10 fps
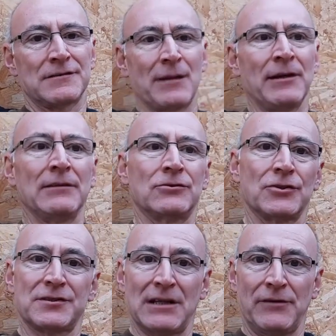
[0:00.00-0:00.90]
I mean
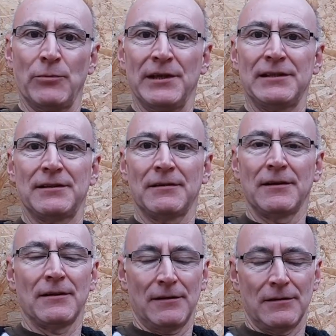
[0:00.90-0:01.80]
just every week
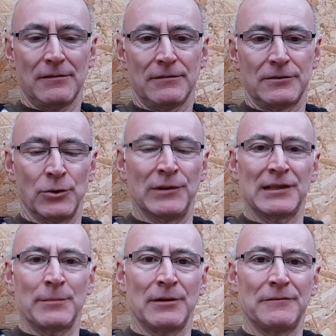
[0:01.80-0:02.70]
do a
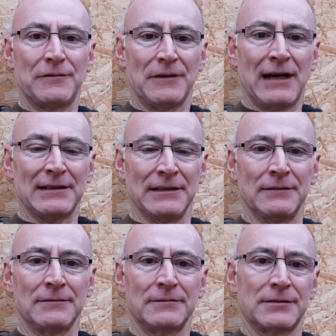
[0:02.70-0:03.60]
little bit of
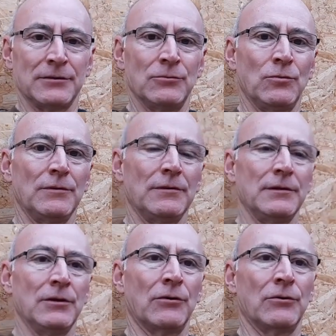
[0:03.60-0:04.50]
adding to
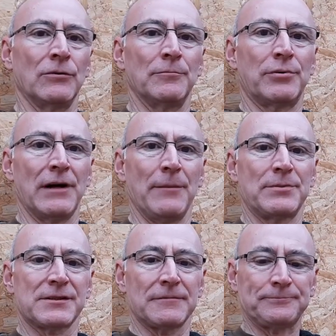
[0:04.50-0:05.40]
your own
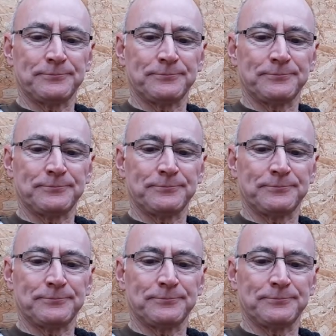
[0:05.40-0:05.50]
preps.